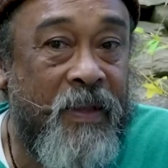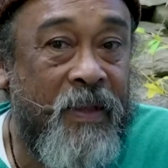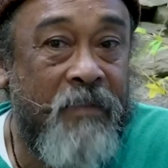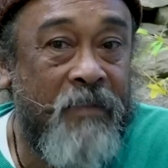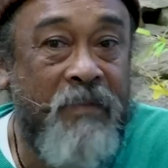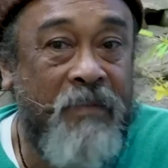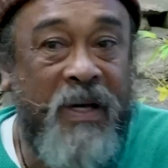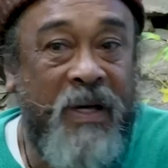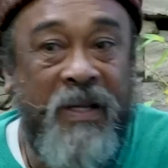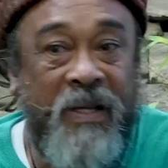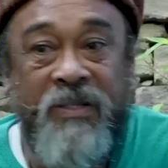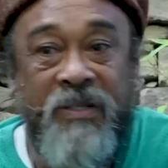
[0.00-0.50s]

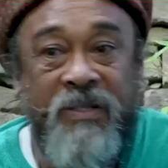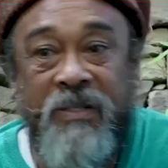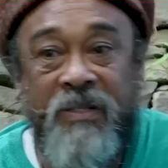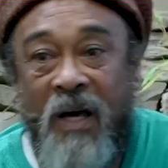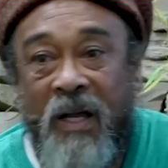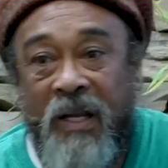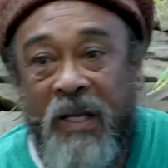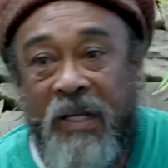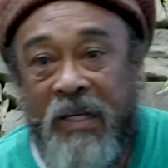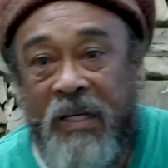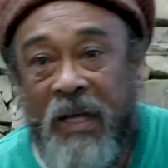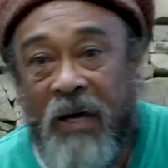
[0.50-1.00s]
But it's
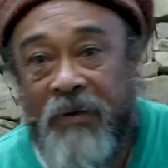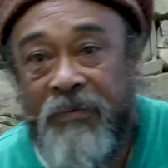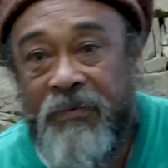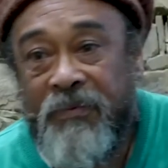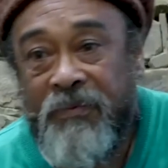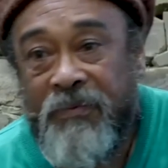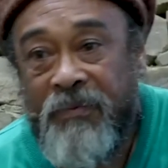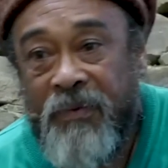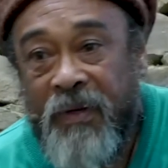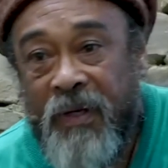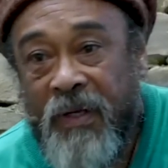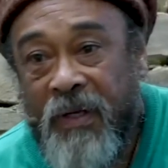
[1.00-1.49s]
not
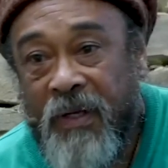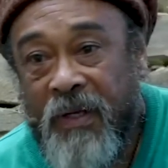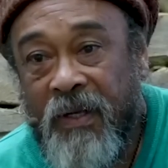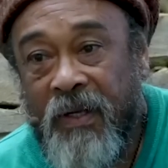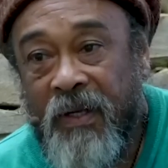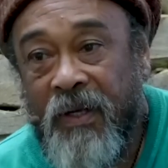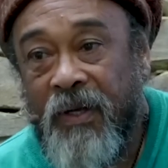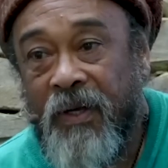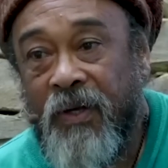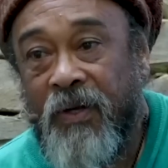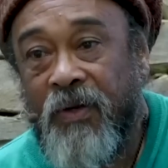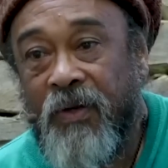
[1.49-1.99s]
enough
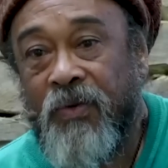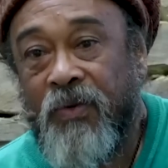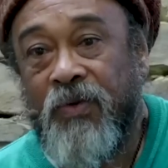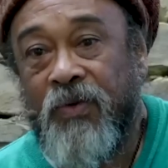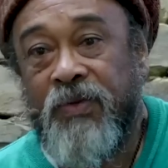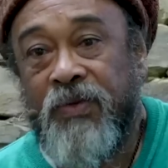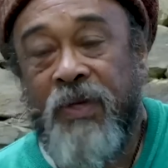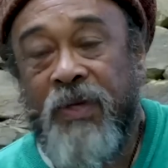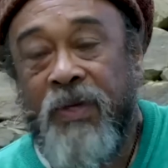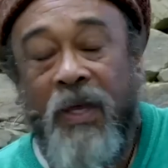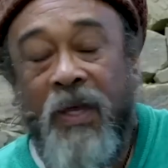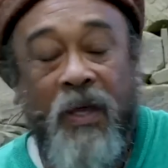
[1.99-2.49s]
to
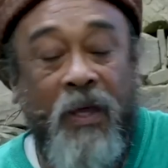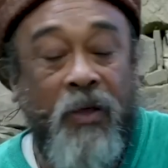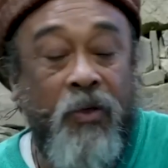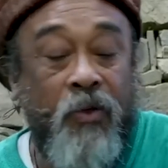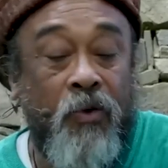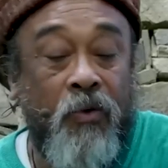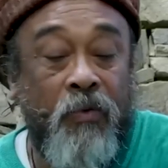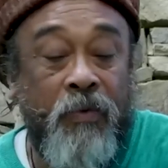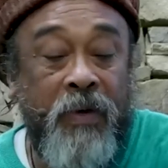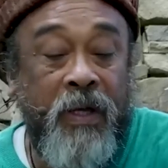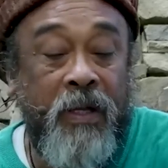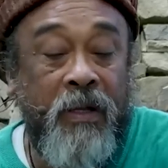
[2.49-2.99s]
say,
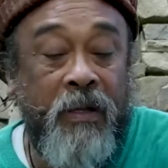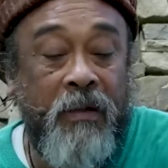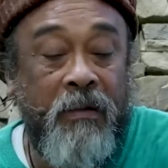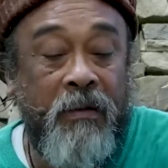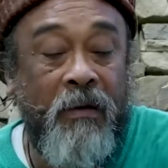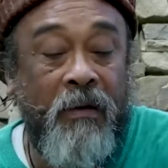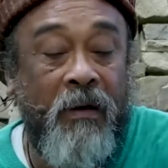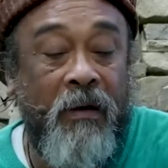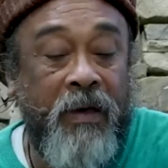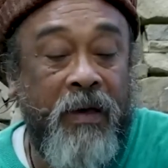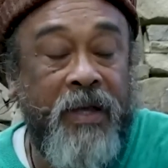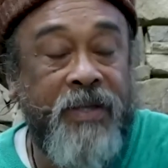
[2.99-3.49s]
you read it,
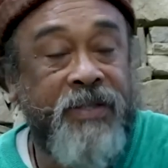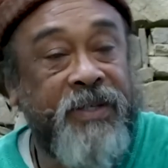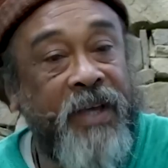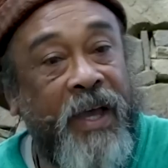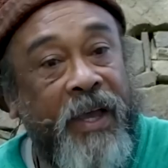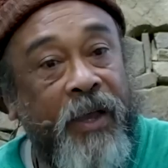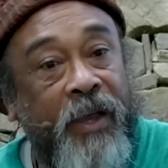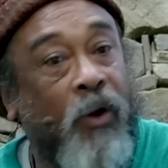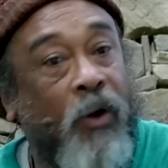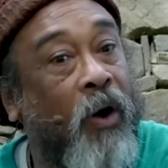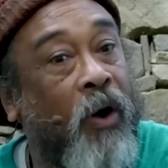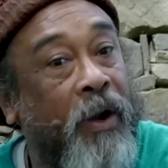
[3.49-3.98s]
oh yes, I
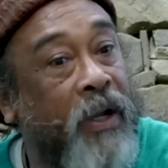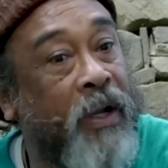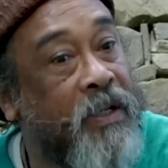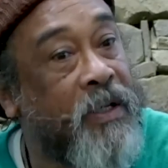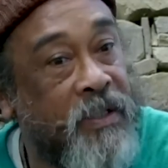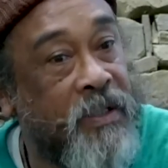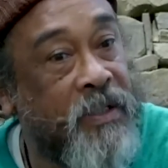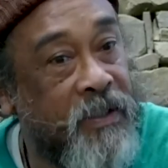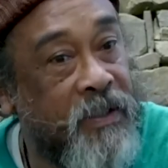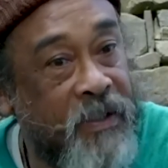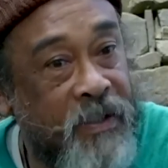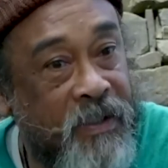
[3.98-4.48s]
got
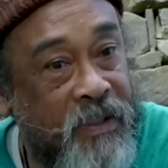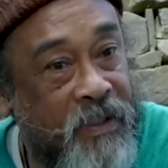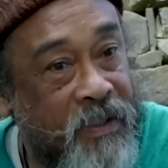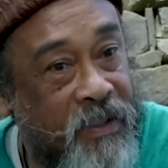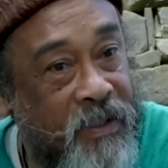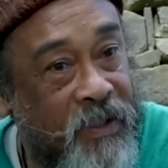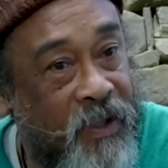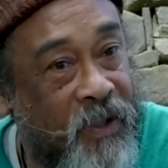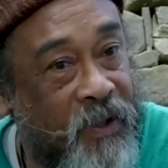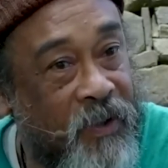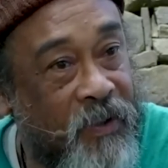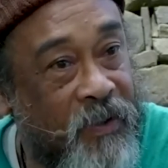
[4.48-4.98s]
it.
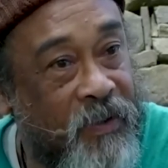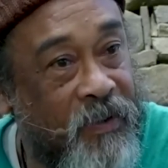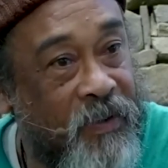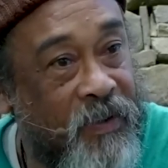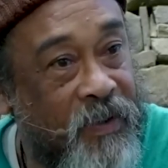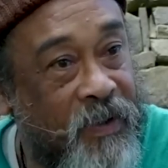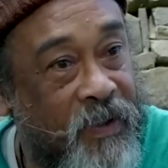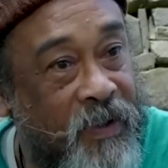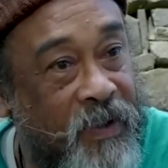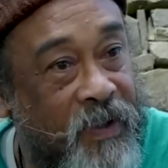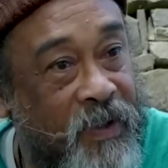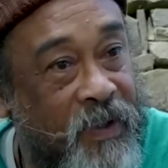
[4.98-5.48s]
No.
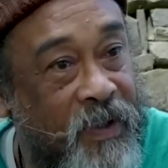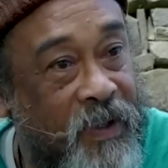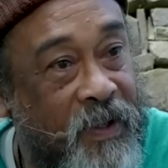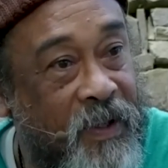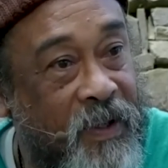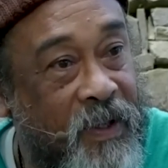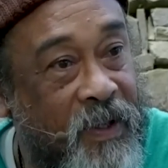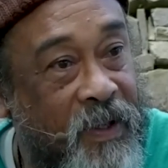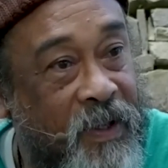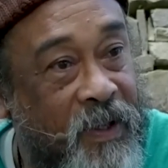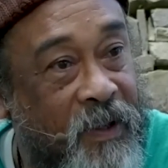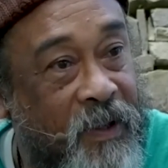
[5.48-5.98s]

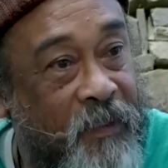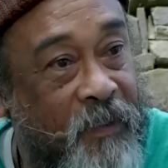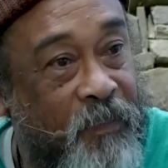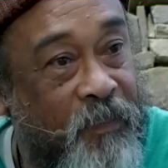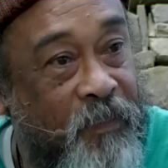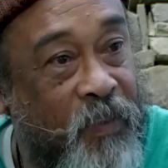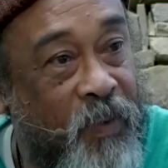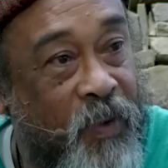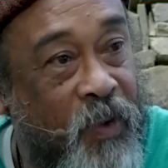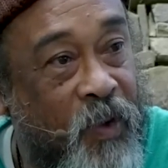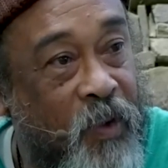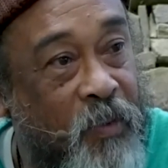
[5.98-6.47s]

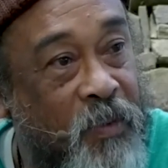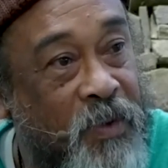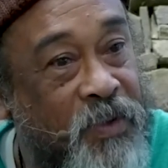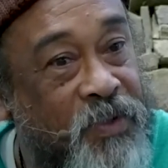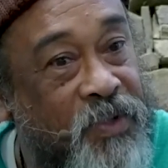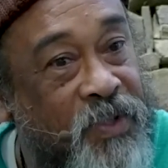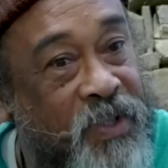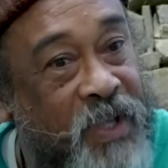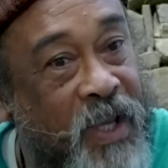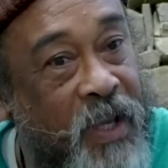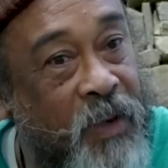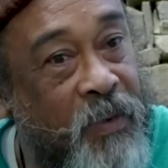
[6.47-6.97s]
You must
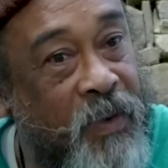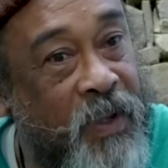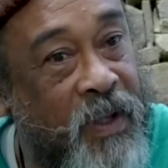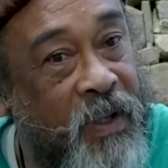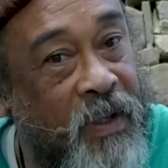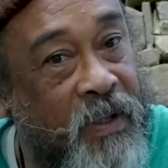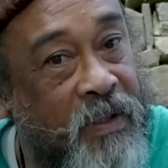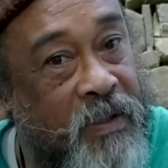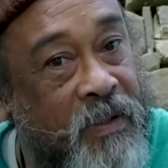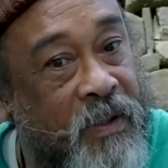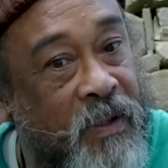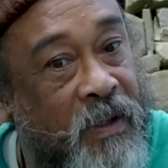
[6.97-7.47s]
stay with
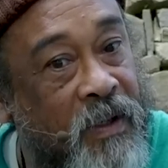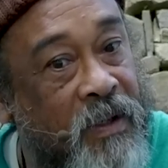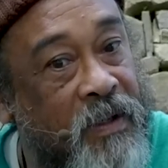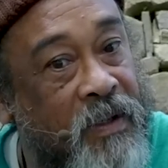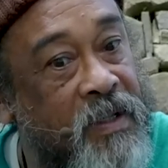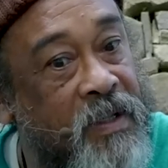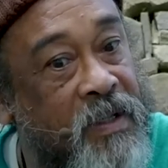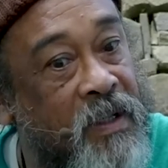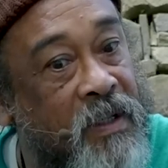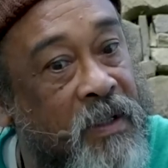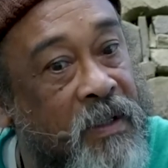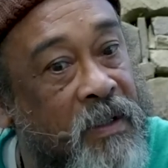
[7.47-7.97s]
it
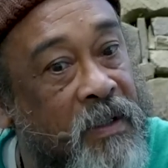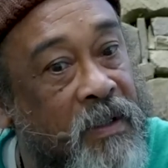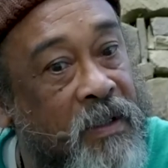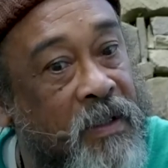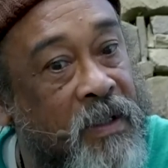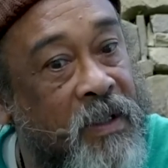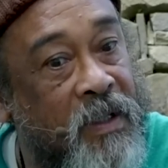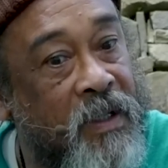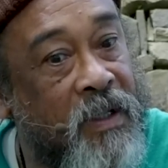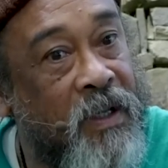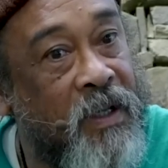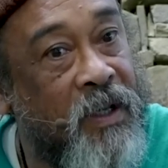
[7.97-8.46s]
until
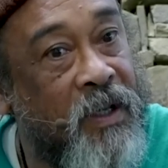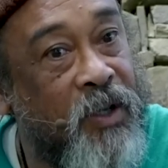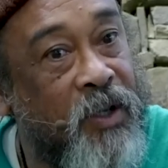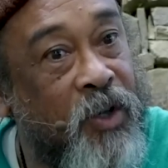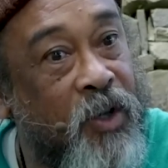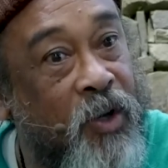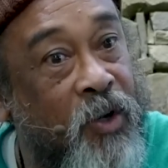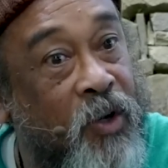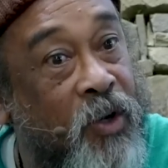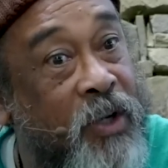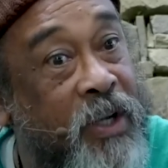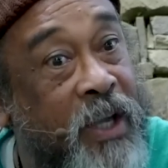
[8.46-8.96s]

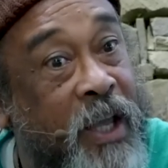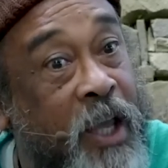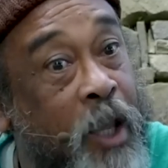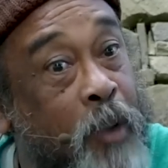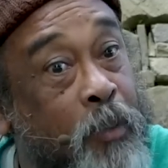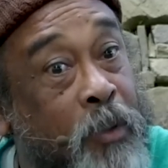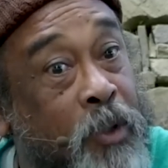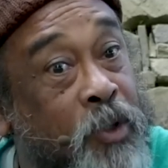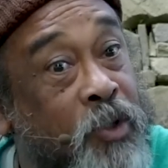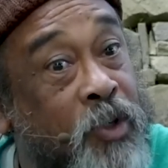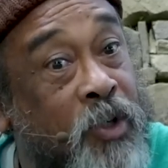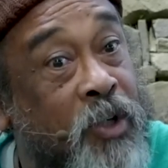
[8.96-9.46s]
you're not
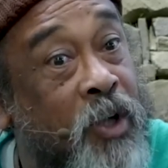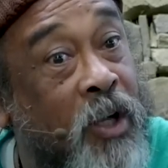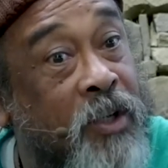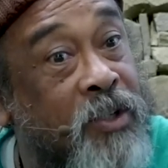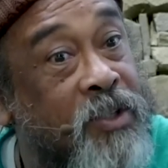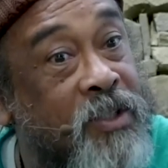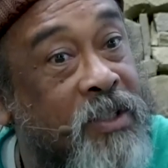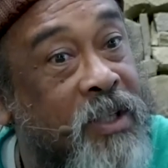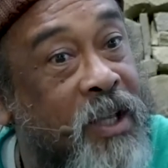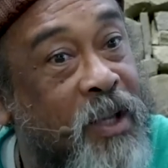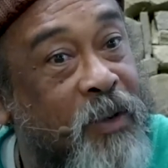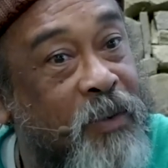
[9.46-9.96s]
able to not
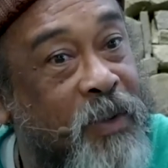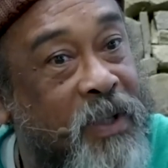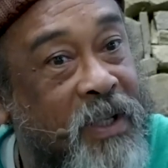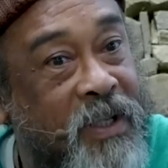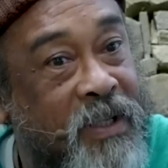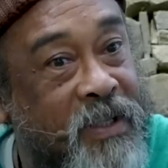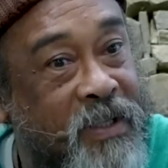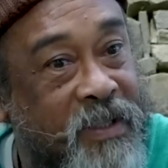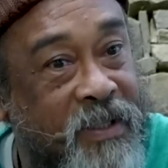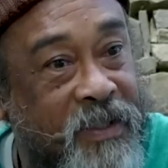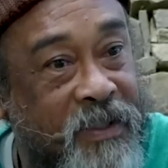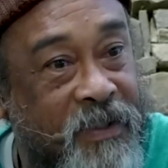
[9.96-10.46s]
stay with
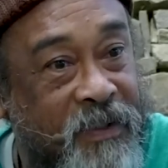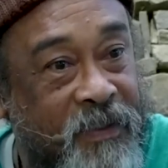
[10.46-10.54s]
it.